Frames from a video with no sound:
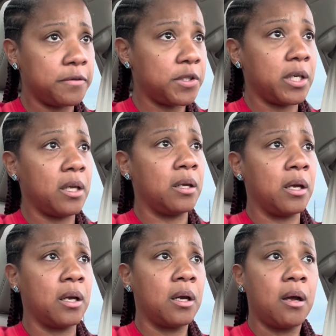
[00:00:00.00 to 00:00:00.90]

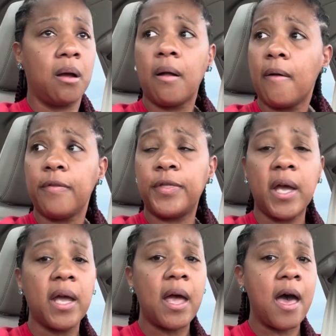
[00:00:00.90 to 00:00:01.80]
selling,
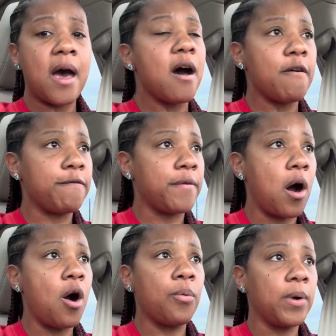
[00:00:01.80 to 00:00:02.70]
they have
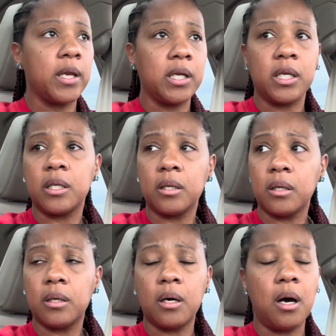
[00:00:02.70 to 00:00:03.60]
already
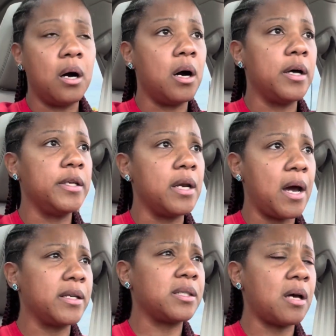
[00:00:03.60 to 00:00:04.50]

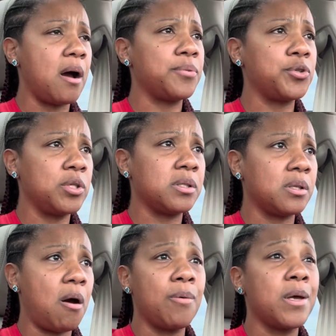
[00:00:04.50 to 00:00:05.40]
nice
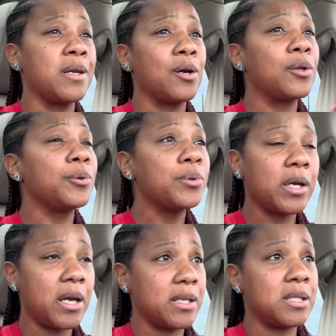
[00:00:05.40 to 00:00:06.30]
options already included
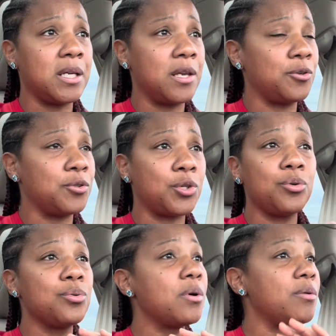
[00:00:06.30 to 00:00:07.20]
as standard. So
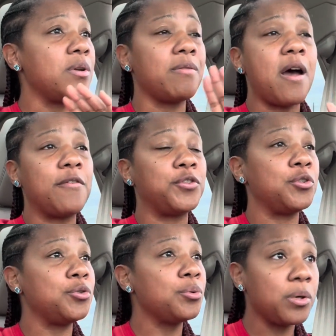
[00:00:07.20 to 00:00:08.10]
you don't even have to
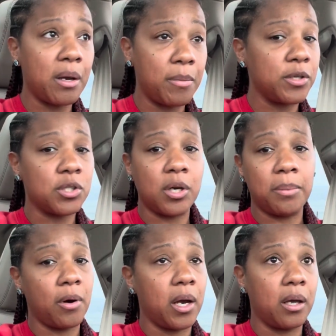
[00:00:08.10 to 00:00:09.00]
do that much
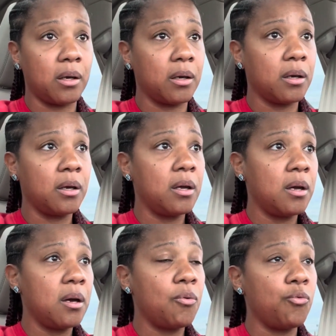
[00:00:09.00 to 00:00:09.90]
upgrading
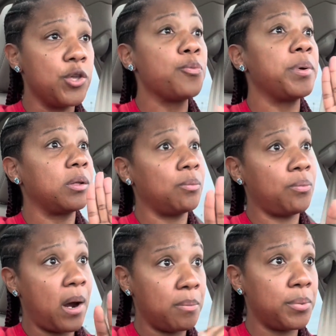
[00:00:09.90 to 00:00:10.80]
when you pick the
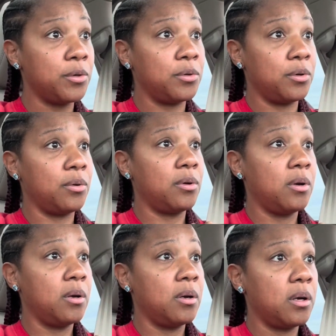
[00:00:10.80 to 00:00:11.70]
right builder,
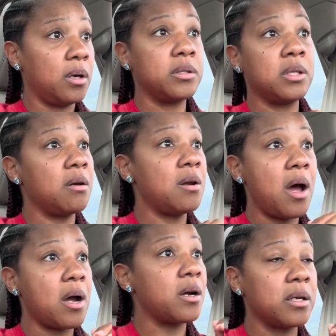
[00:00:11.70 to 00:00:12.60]
because they're
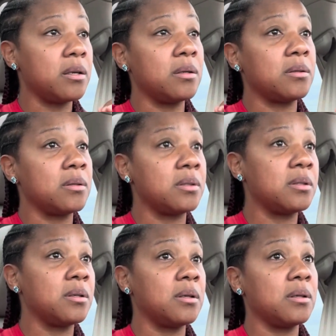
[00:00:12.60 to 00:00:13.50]
not going to...
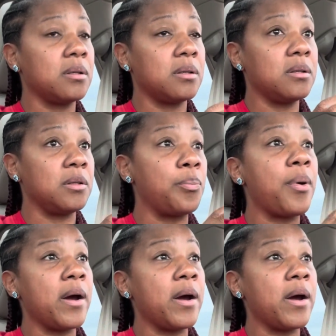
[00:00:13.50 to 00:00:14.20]
The